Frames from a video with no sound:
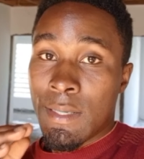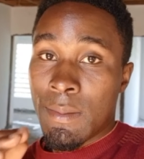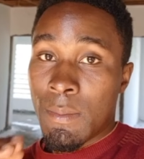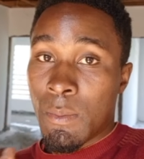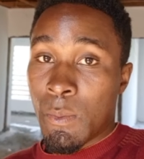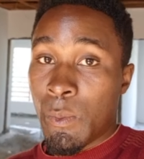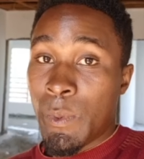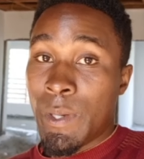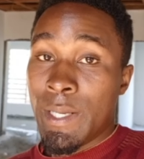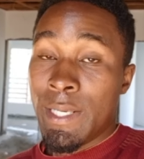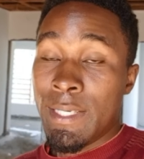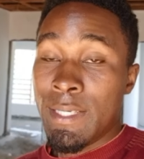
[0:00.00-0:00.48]

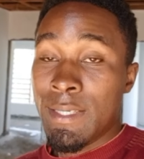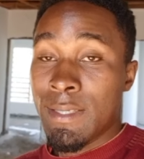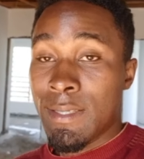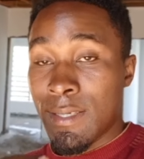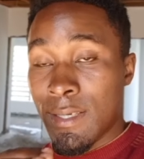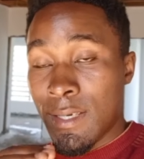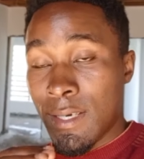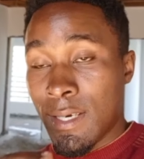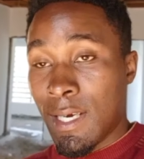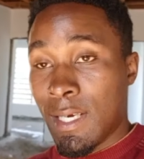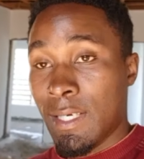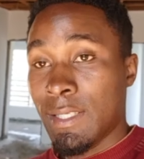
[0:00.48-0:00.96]
with
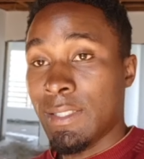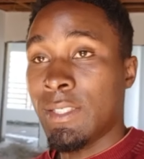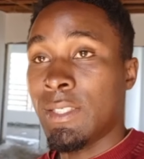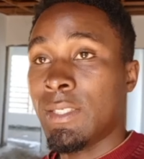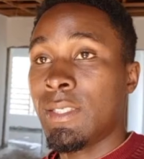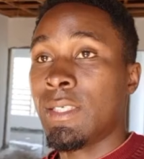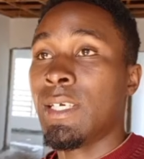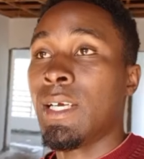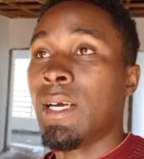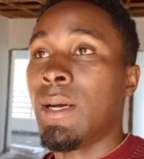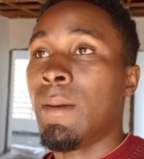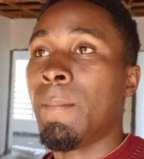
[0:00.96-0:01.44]
ash,
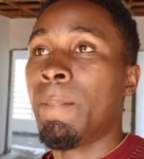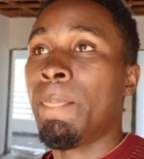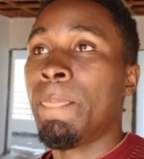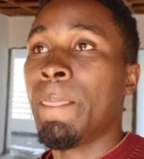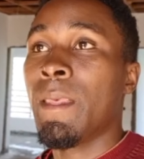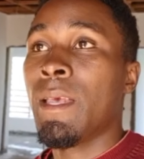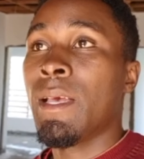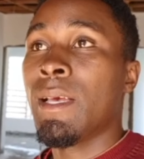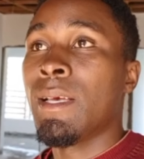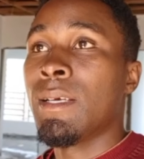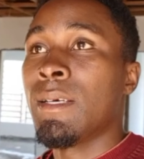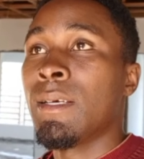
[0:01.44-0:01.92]
yeah.
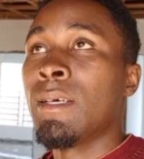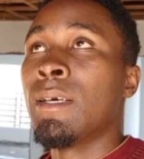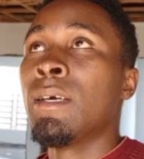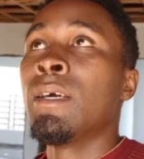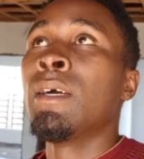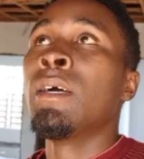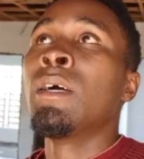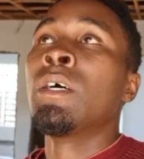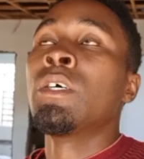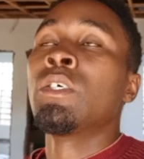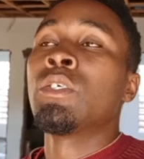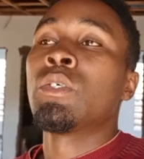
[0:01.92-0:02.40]

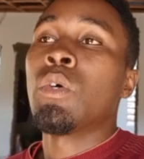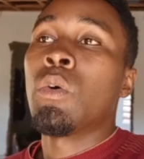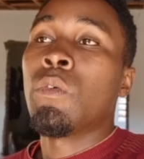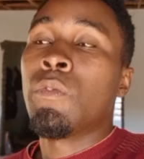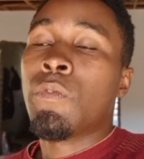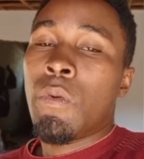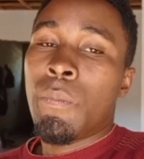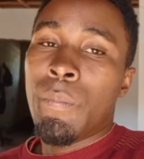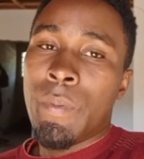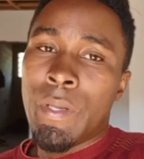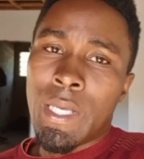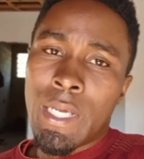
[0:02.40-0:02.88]
So from
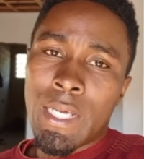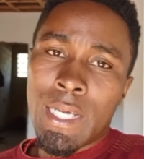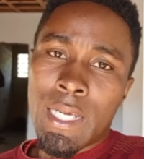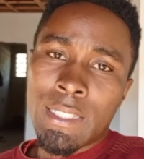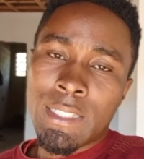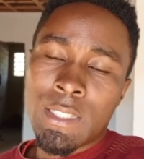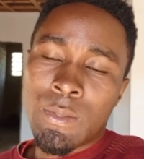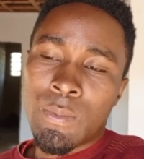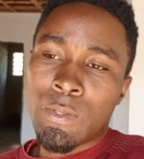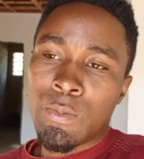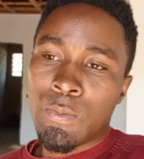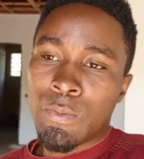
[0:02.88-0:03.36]
here, guys, I
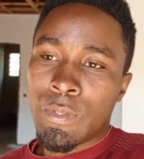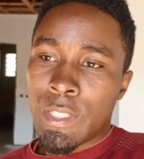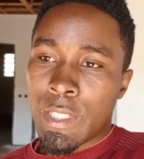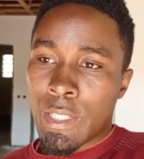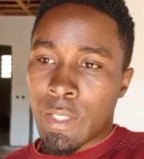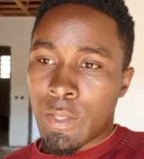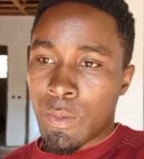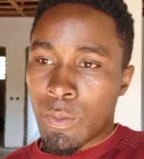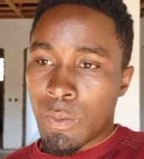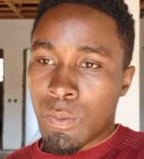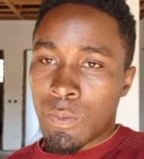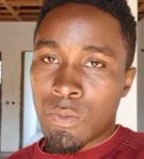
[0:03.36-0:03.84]
want to take
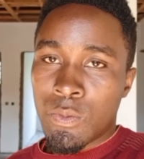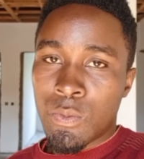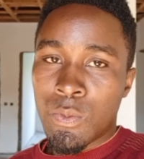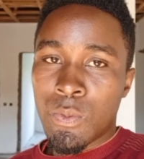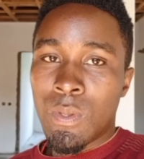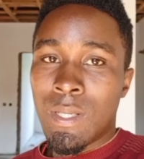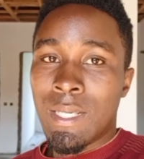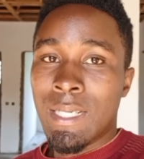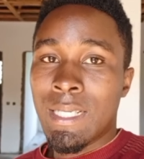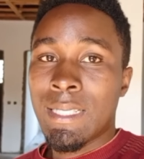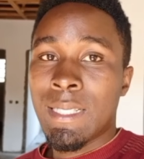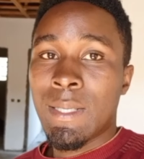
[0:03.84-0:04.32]
you to
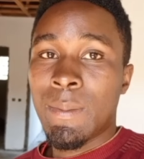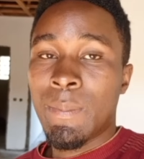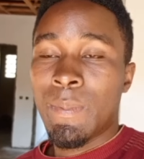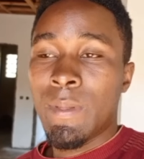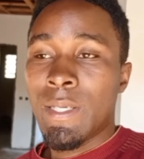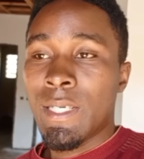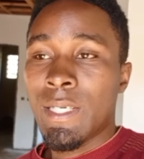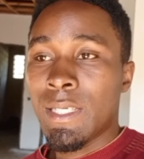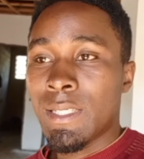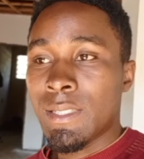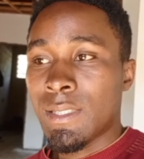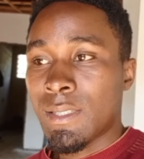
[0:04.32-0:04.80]
another
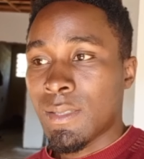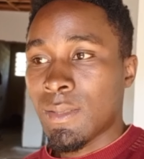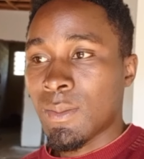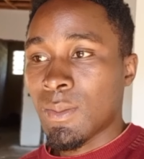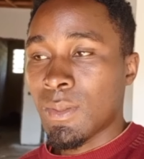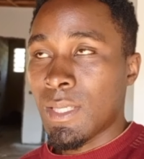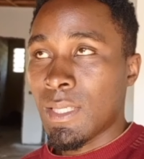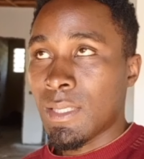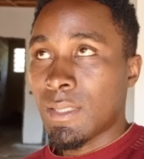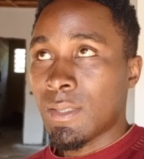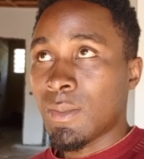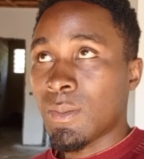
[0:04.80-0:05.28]
place so
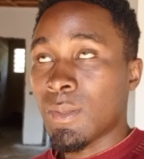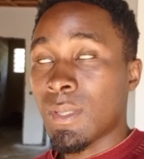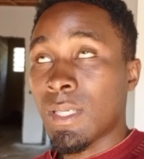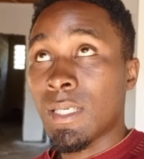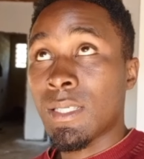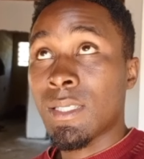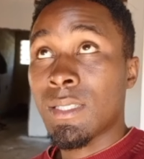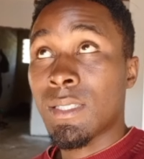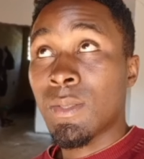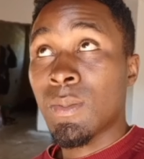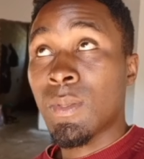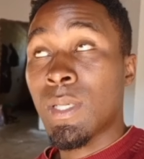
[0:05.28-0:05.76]
that
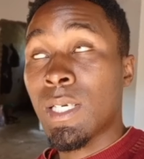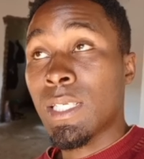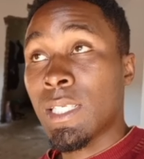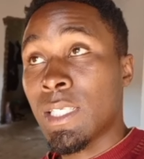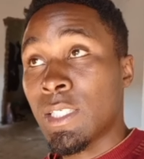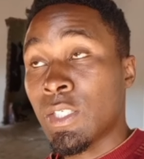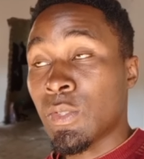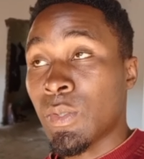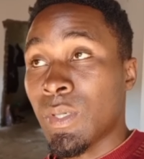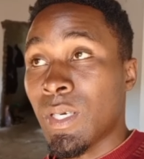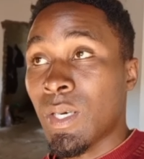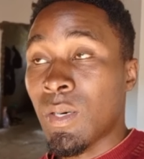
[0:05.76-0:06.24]
you can
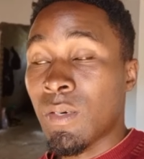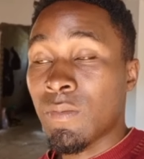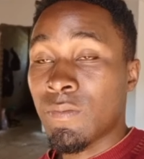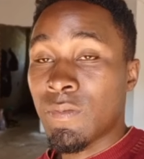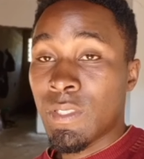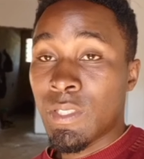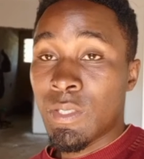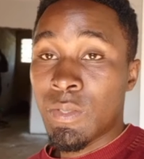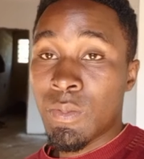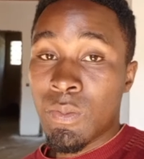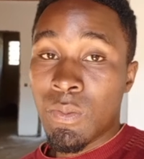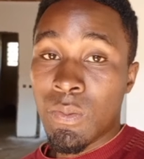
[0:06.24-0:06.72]
enjoy our
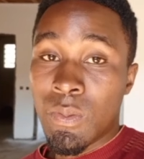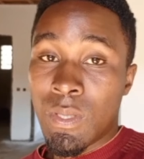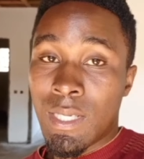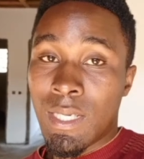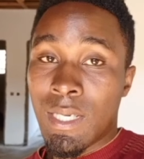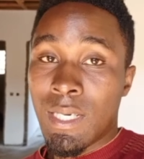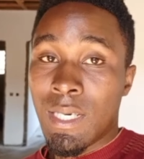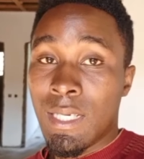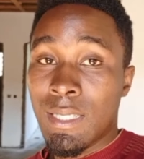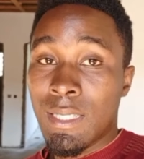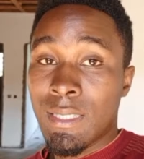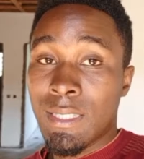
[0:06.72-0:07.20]
video
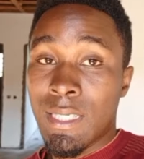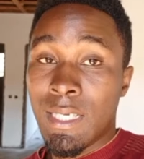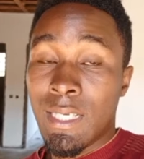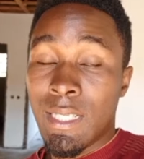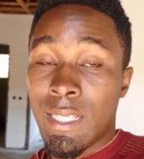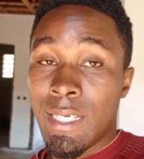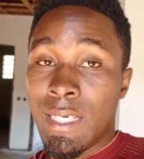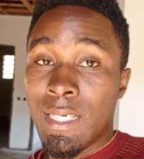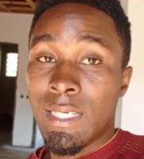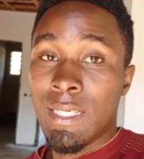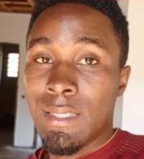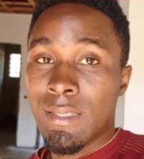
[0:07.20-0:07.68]
until the
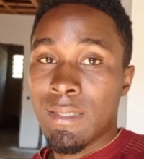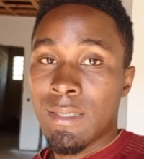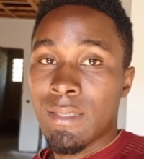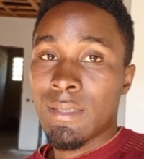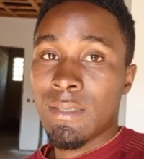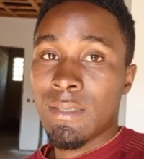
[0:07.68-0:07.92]
end.